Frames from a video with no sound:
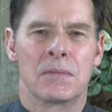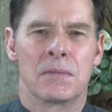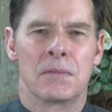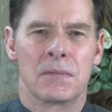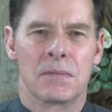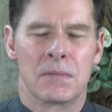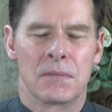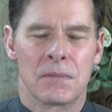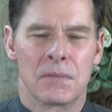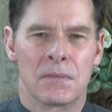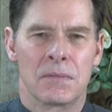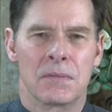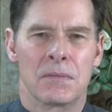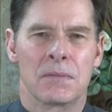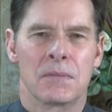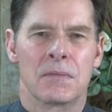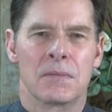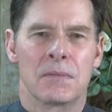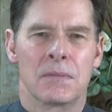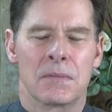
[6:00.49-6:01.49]

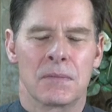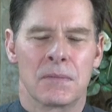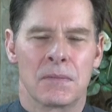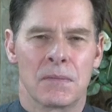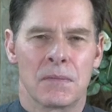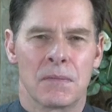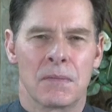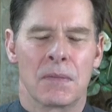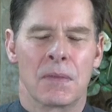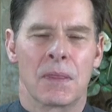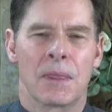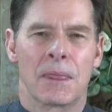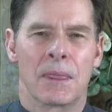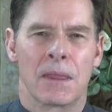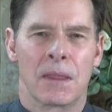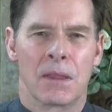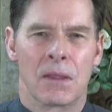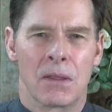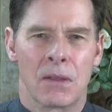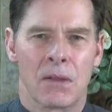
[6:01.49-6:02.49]

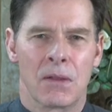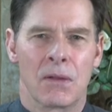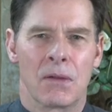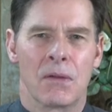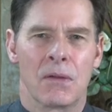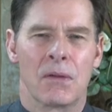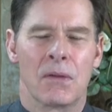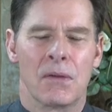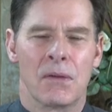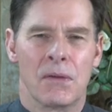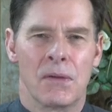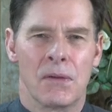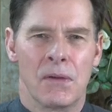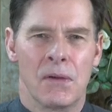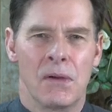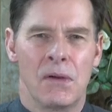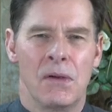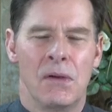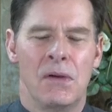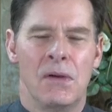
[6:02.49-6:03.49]

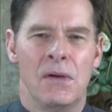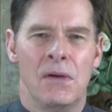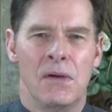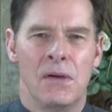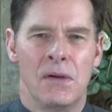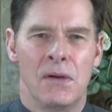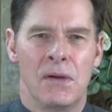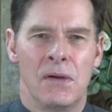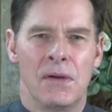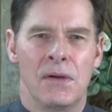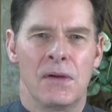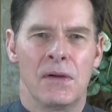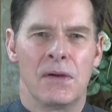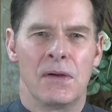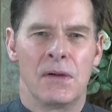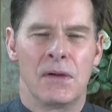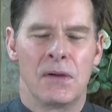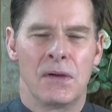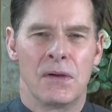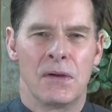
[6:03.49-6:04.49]

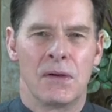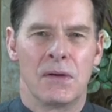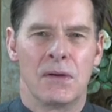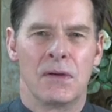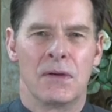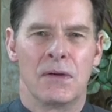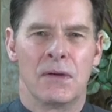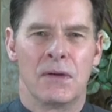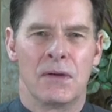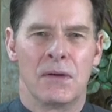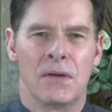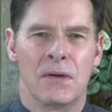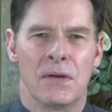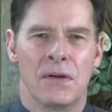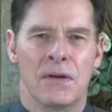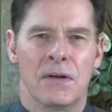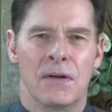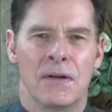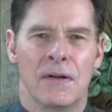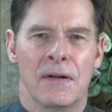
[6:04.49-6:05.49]

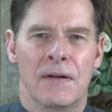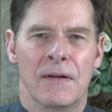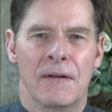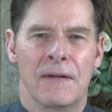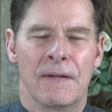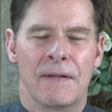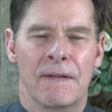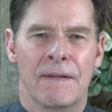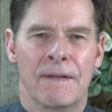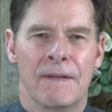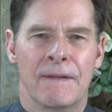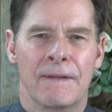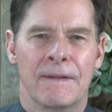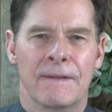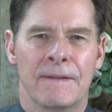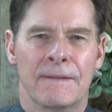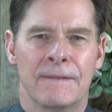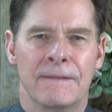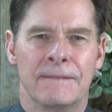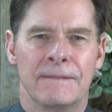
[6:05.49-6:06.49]

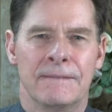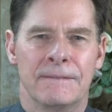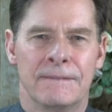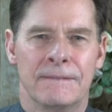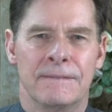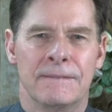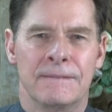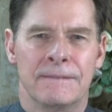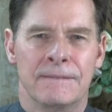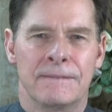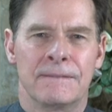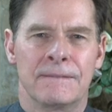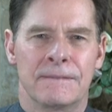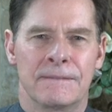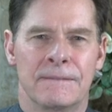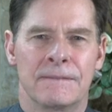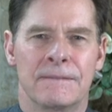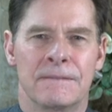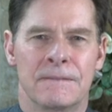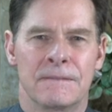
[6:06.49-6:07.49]

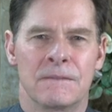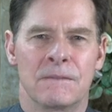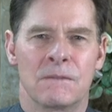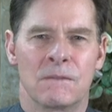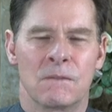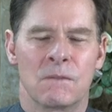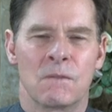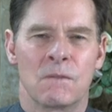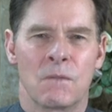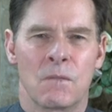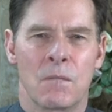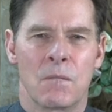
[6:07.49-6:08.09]
(not speaking)